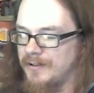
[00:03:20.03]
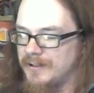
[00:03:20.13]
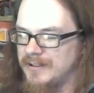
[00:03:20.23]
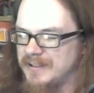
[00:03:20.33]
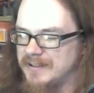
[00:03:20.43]

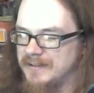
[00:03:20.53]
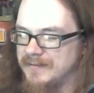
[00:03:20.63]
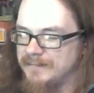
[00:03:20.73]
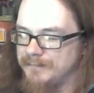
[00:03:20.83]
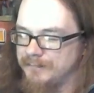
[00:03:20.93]

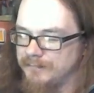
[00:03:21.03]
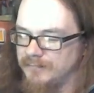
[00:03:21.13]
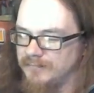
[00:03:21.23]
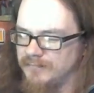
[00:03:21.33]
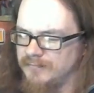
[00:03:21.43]

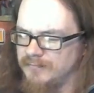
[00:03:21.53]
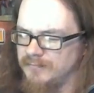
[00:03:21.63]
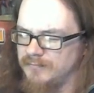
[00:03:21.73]
Nobody speaks.